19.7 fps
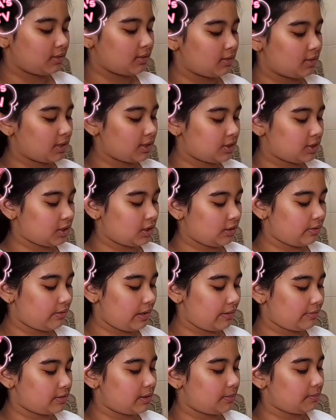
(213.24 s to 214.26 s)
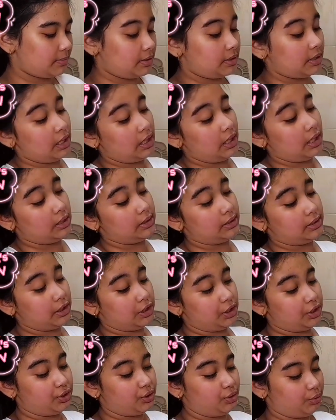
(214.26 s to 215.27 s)
I should have left some little
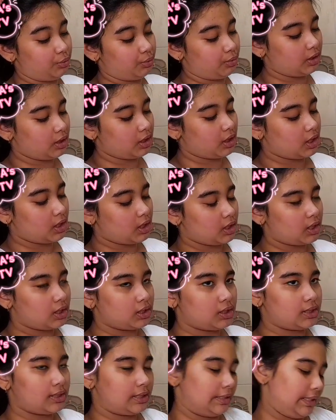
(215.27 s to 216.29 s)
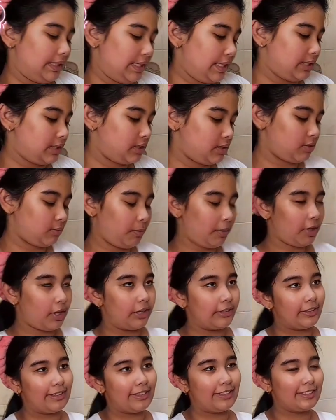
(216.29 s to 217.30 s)
tissue. Just in case. Oh my
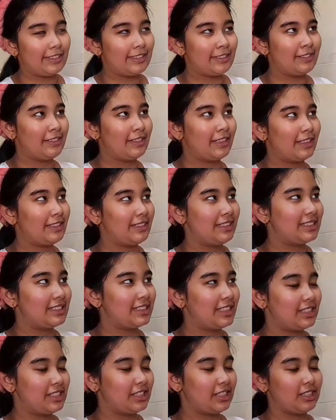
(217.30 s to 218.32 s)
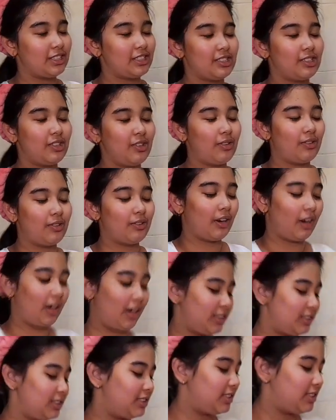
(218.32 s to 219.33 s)
god, this kitchen is so hot.